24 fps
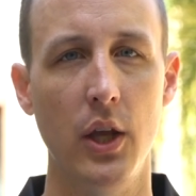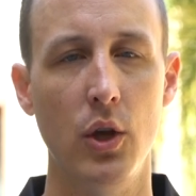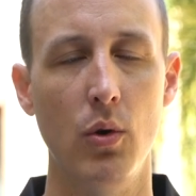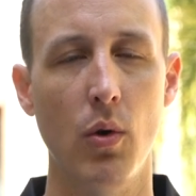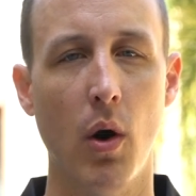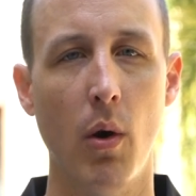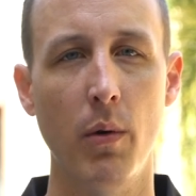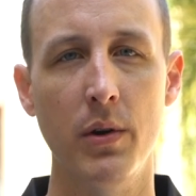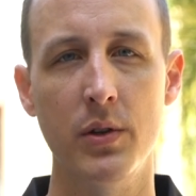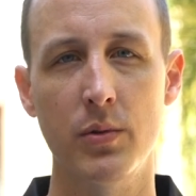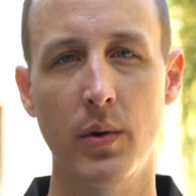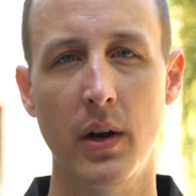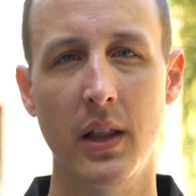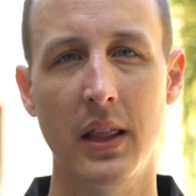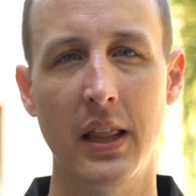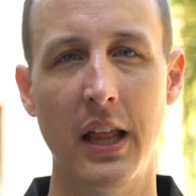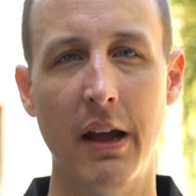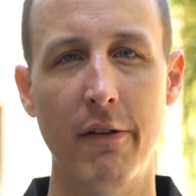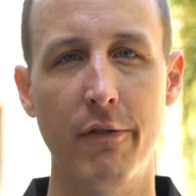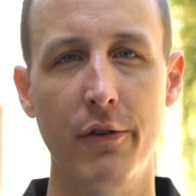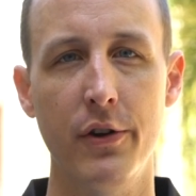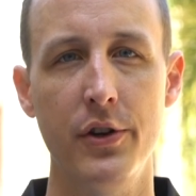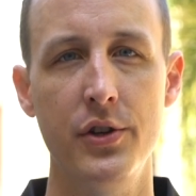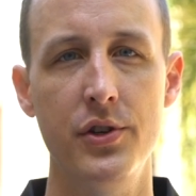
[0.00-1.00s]
You always want to
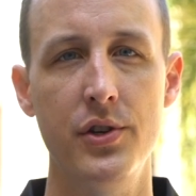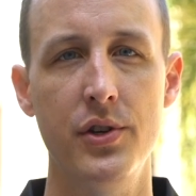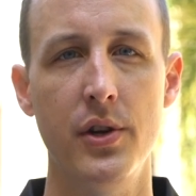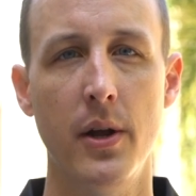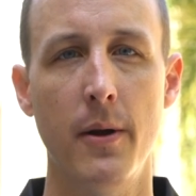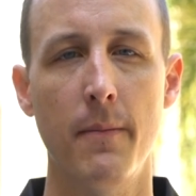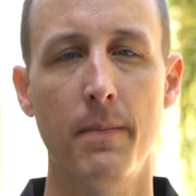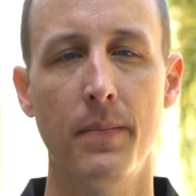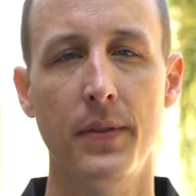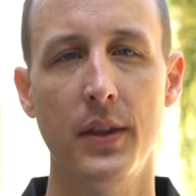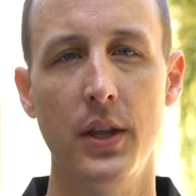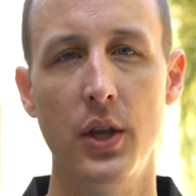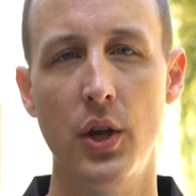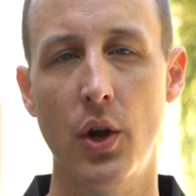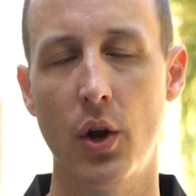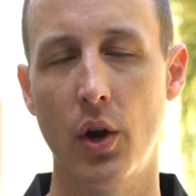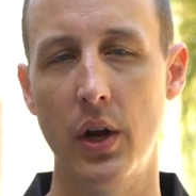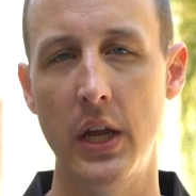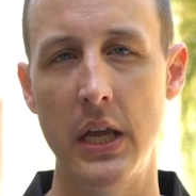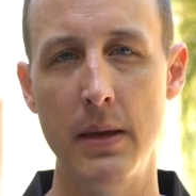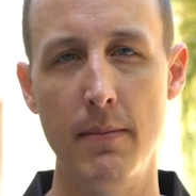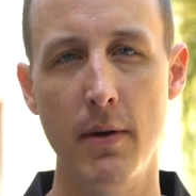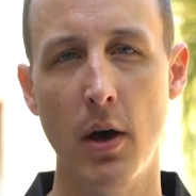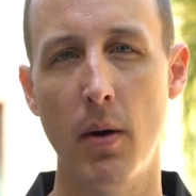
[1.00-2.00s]
leverage
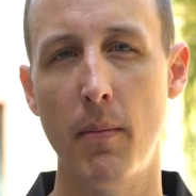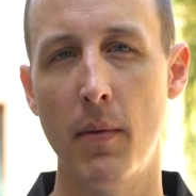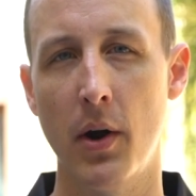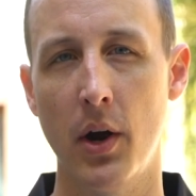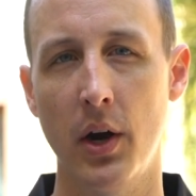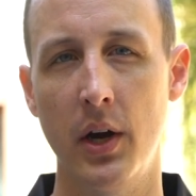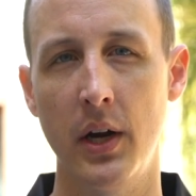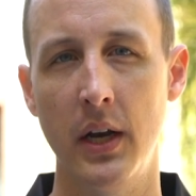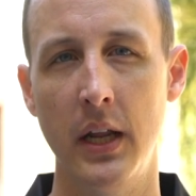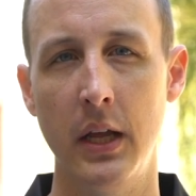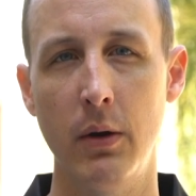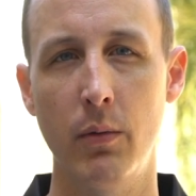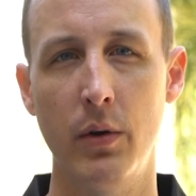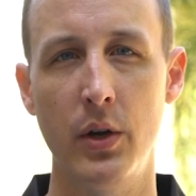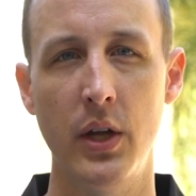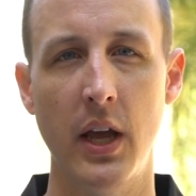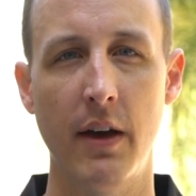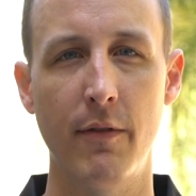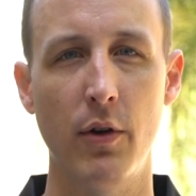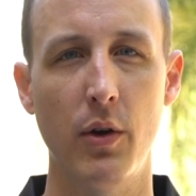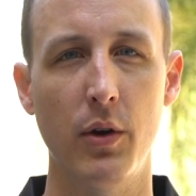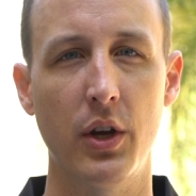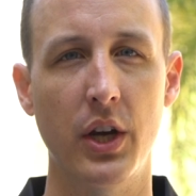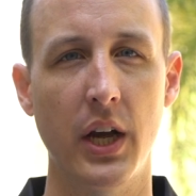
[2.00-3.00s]
your email marketing when you
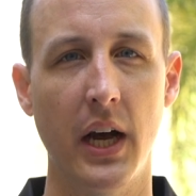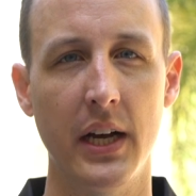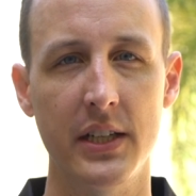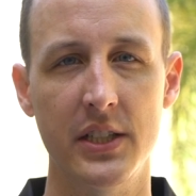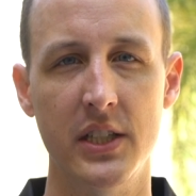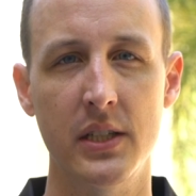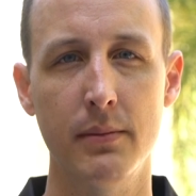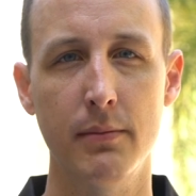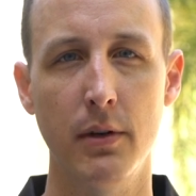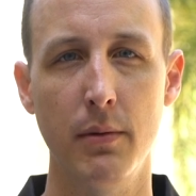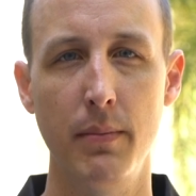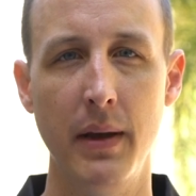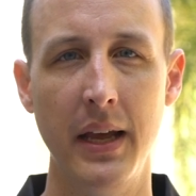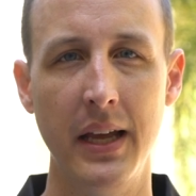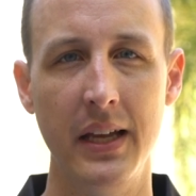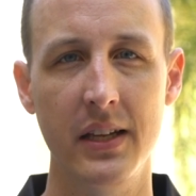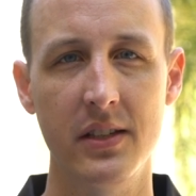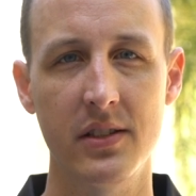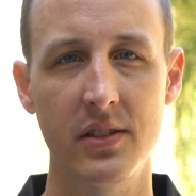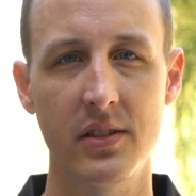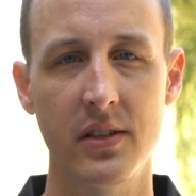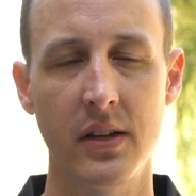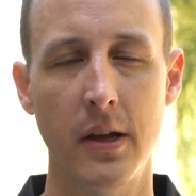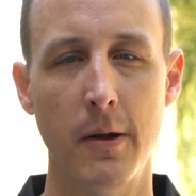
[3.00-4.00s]
have a customer
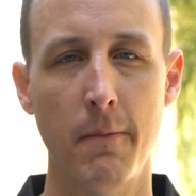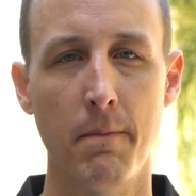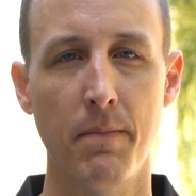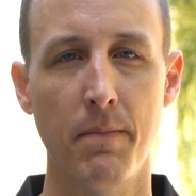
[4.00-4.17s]
base